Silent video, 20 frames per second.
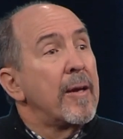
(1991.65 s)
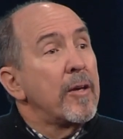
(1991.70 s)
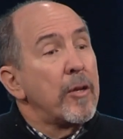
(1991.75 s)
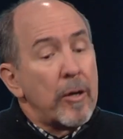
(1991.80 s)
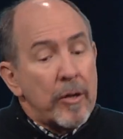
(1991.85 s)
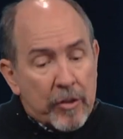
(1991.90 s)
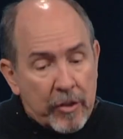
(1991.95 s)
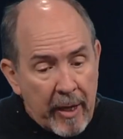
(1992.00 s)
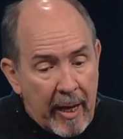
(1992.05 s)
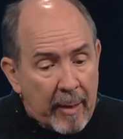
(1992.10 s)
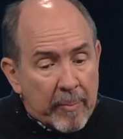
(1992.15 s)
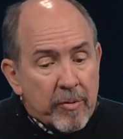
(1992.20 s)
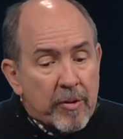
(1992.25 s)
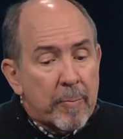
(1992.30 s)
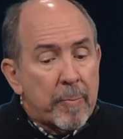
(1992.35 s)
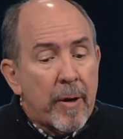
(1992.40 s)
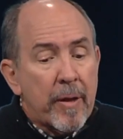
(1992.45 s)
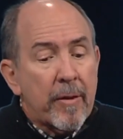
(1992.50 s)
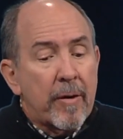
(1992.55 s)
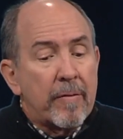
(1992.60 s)
You know, James, the
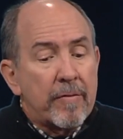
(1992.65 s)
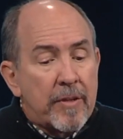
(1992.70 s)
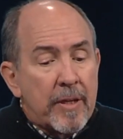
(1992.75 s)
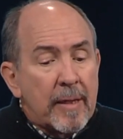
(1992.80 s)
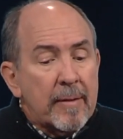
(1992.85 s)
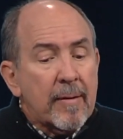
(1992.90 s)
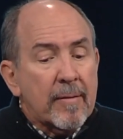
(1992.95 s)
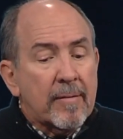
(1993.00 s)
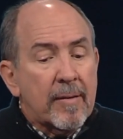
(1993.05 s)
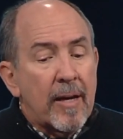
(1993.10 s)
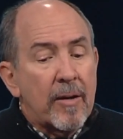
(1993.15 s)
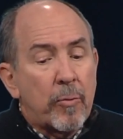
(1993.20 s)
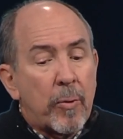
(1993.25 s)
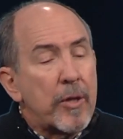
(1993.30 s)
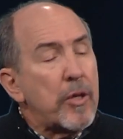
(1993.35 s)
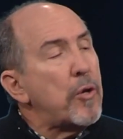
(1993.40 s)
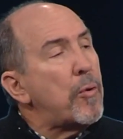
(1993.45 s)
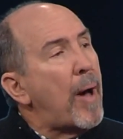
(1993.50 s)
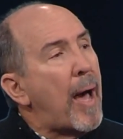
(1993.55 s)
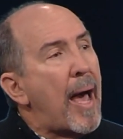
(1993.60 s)
brother of Jesus, said, "When you